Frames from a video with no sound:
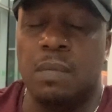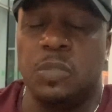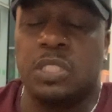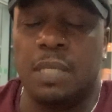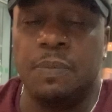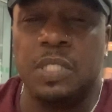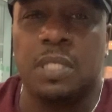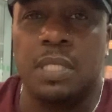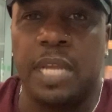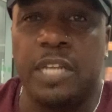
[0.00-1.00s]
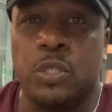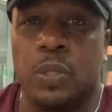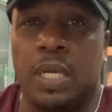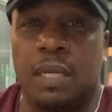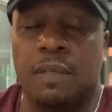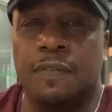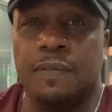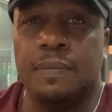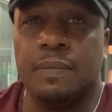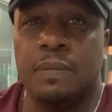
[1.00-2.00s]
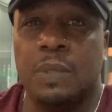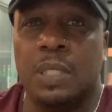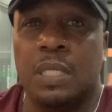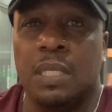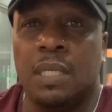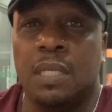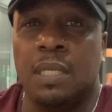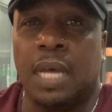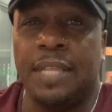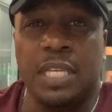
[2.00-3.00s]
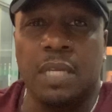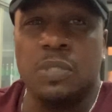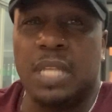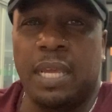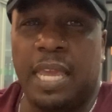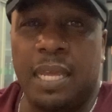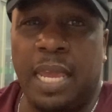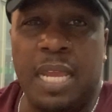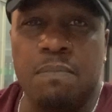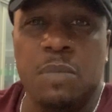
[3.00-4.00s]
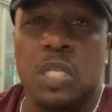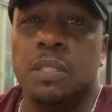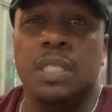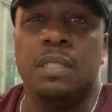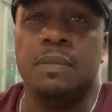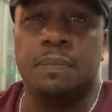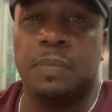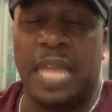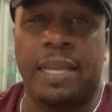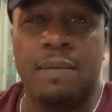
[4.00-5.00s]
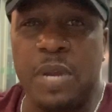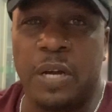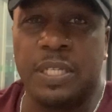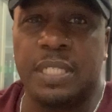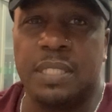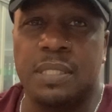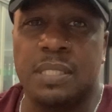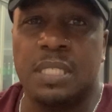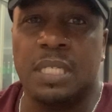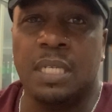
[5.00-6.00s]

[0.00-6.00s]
something to the nature of, I think it was like 8 million Black Americans.